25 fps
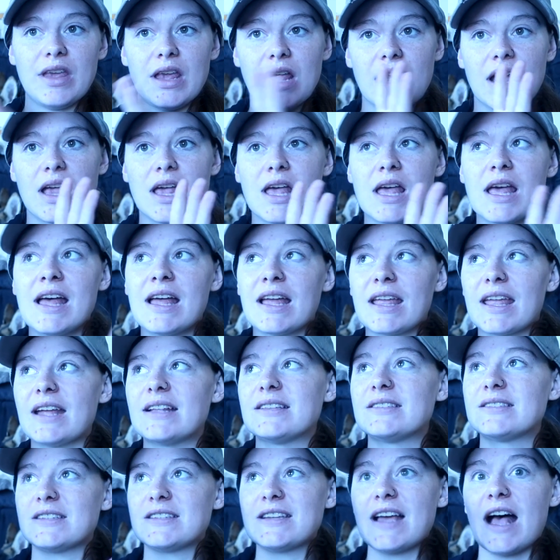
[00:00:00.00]
the
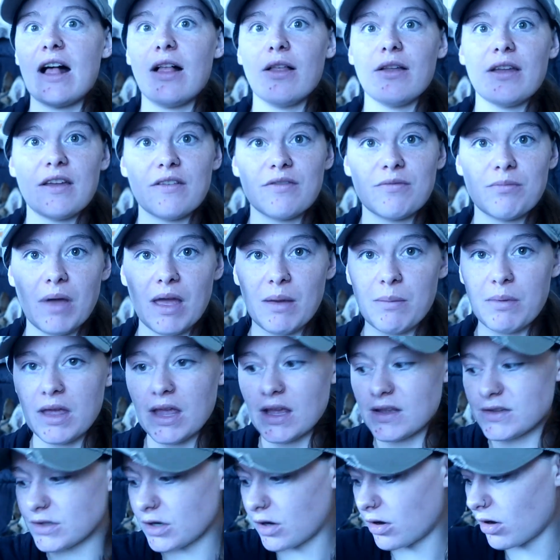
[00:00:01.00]
kids to tell if
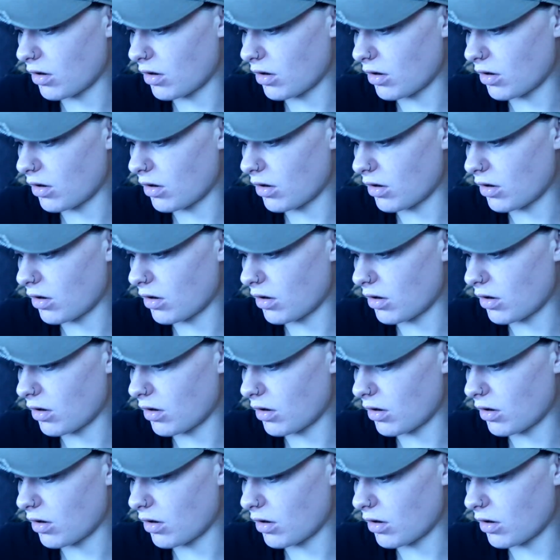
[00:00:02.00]
baby is a